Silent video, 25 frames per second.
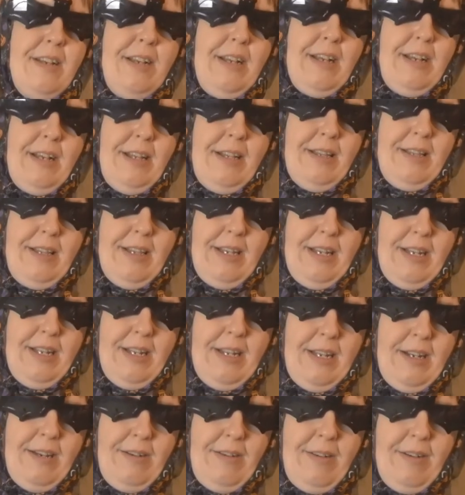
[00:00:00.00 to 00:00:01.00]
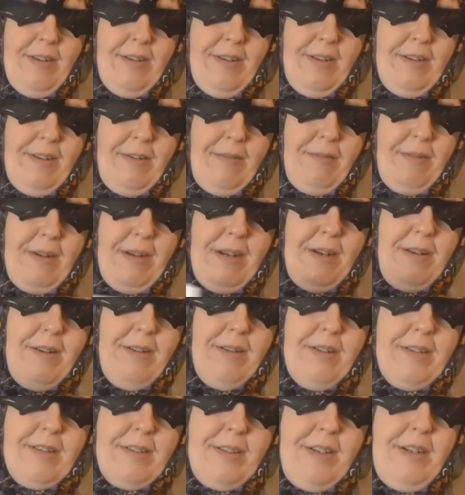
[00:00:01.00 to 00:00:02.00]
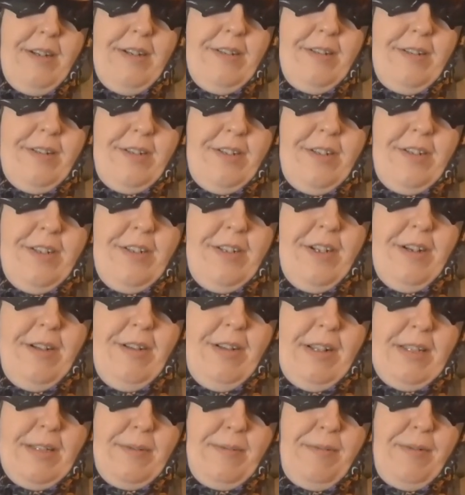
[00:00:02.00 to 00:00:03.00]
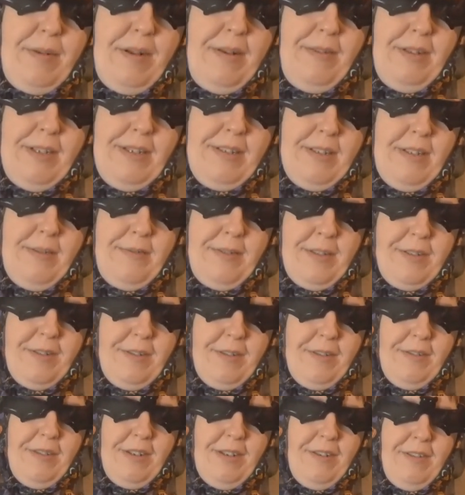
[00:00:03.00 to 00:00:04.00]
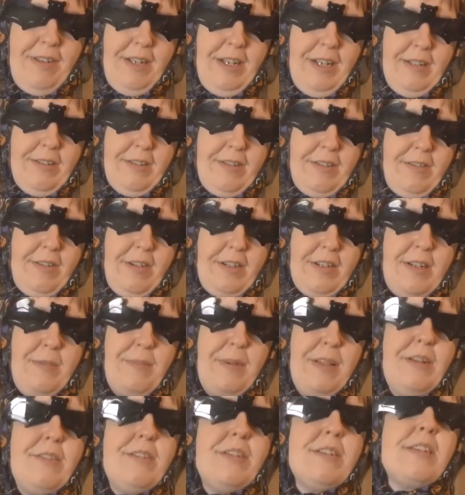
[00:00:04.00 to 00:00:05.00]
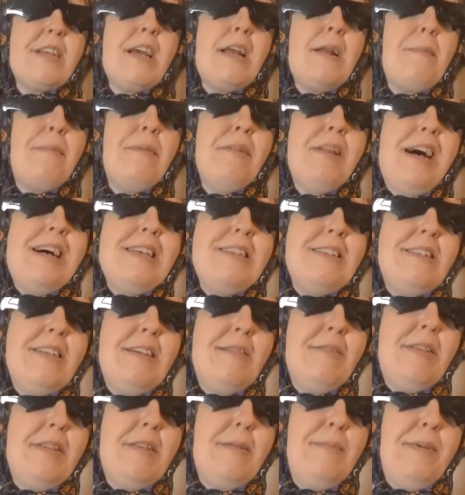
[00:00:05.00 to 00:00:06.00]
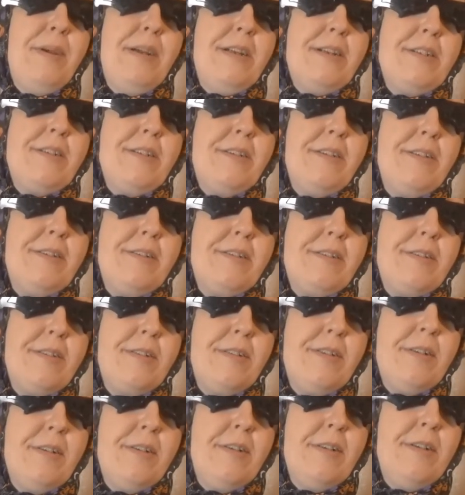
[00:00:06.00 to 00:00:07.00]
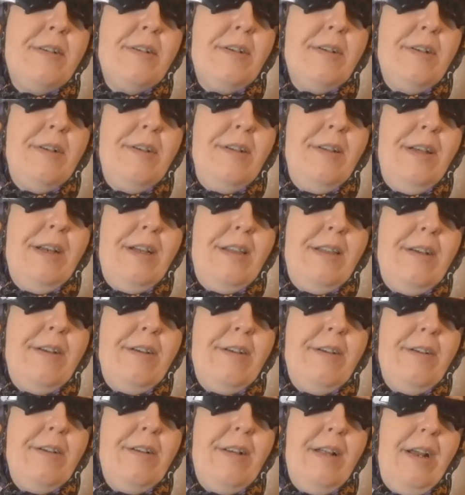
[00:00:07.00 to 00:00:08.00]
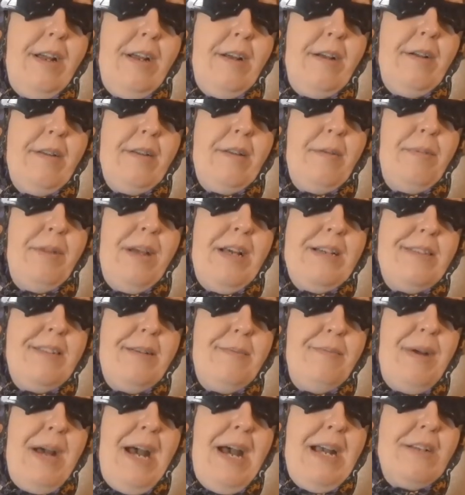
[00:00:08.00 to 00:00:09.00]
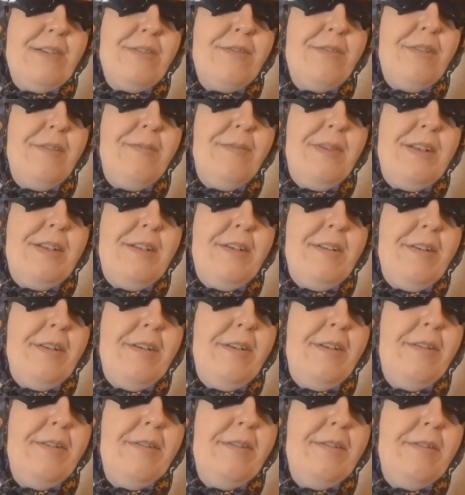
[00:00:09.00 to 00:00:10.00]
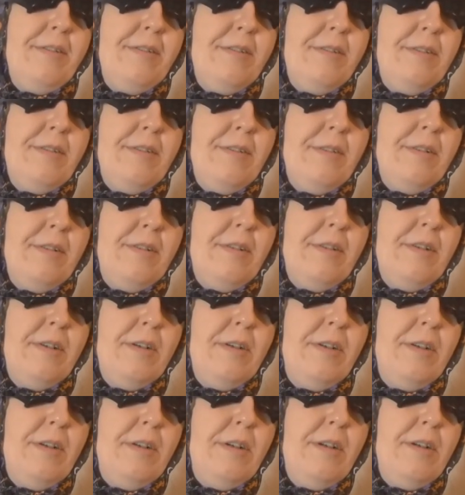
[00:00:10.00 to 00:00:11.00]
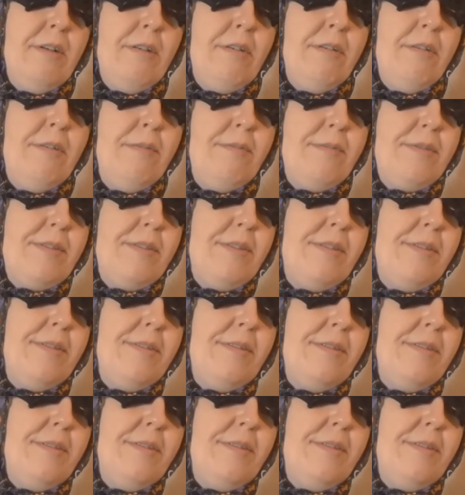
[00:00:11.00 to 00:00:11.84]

And then I don't know how well it's going to show. That's probably some sort of lovely instruction. But they're just kind of plastic with the pictures. Like they're like the plastic bag sort of material. Oops.